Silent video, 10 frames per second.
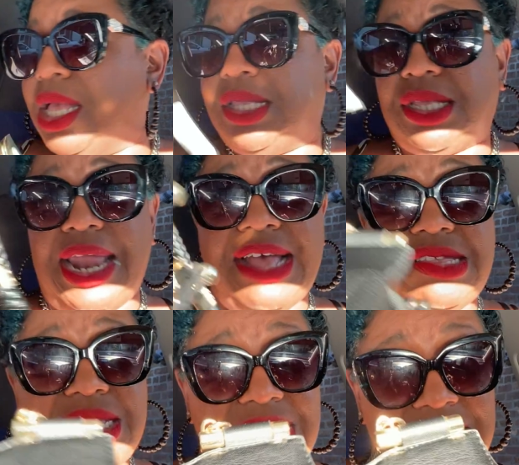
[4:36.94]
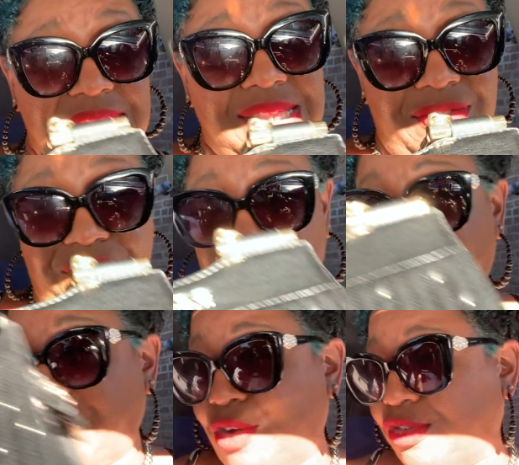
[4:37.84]
So that's this is the, the
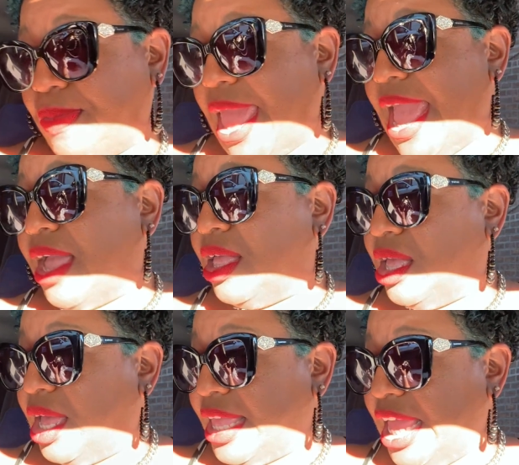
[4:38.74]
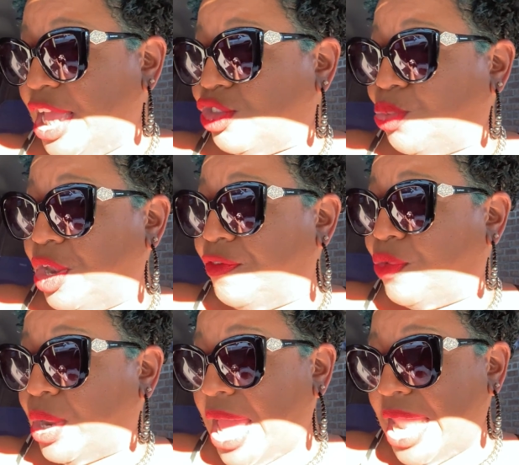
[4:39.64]
first bag. Again,
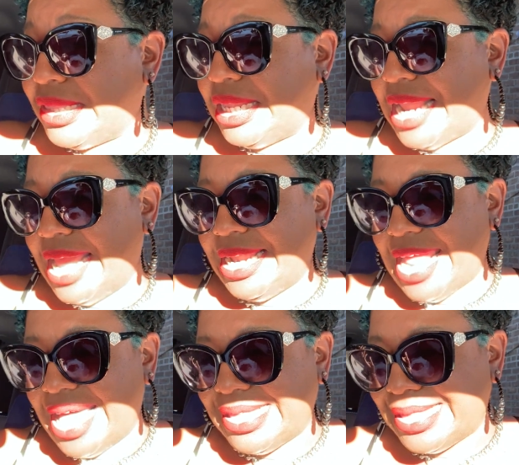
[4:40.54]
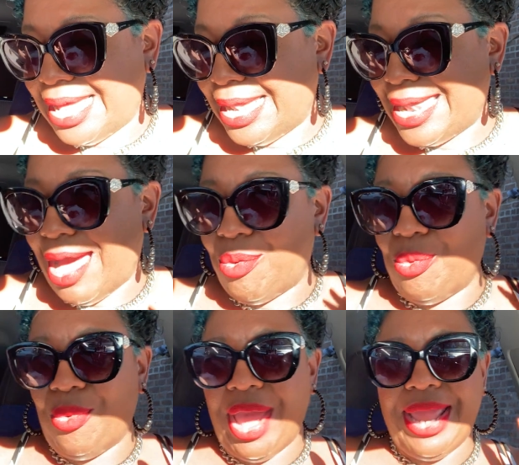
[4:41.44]
$24.99. Now,
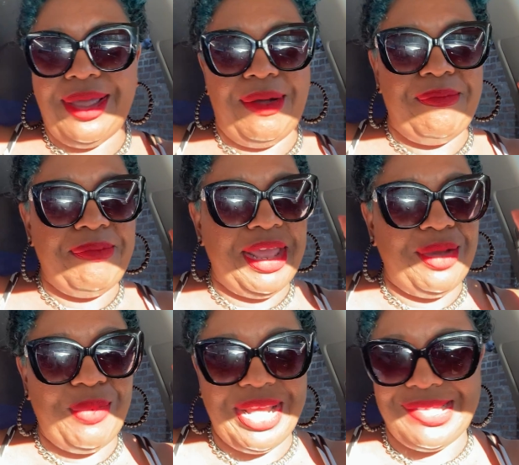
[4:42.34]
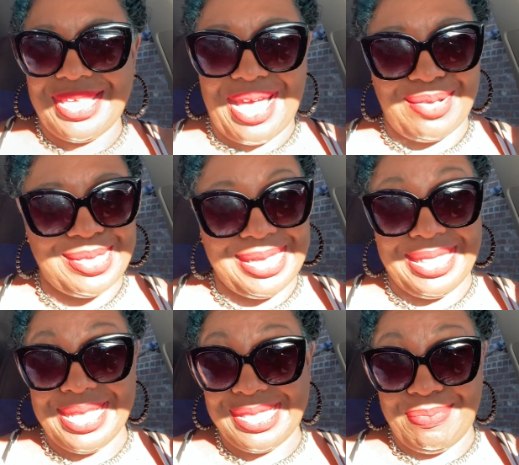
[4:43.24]
wait a minute. Wait till y'all see
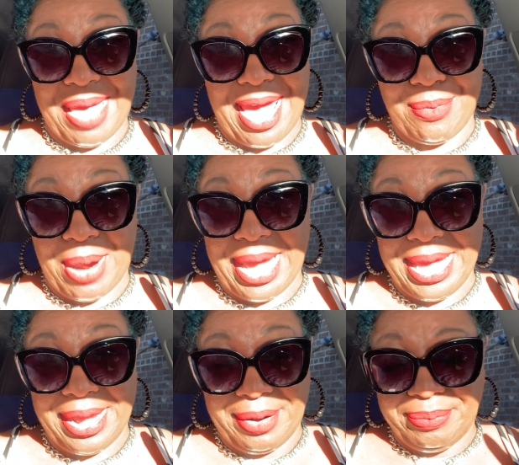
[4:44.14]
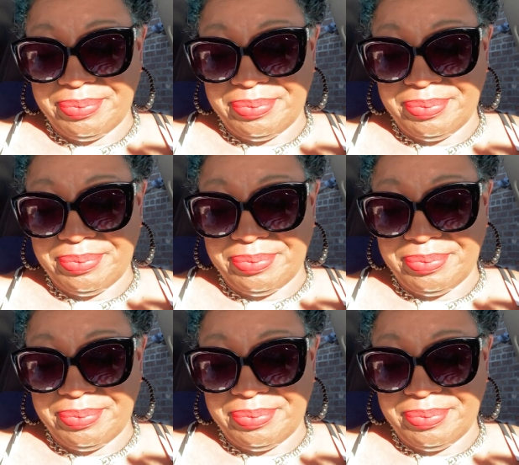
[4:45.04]
this bag right here.